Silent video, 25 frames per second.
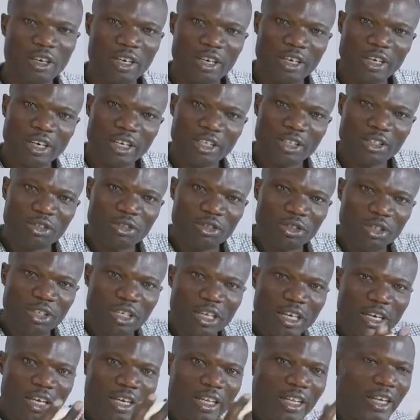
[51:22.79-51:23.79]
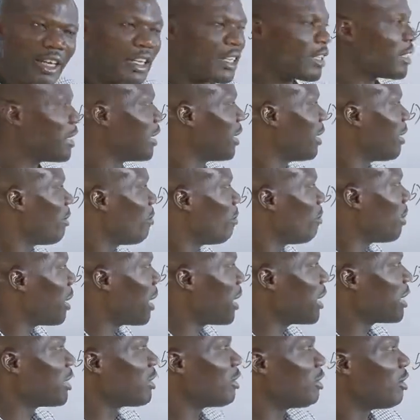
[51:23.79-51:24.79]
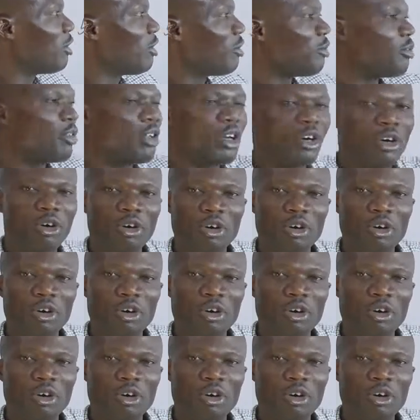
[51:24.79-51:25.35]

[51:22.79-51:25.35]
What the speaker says: let us do it like that. Part of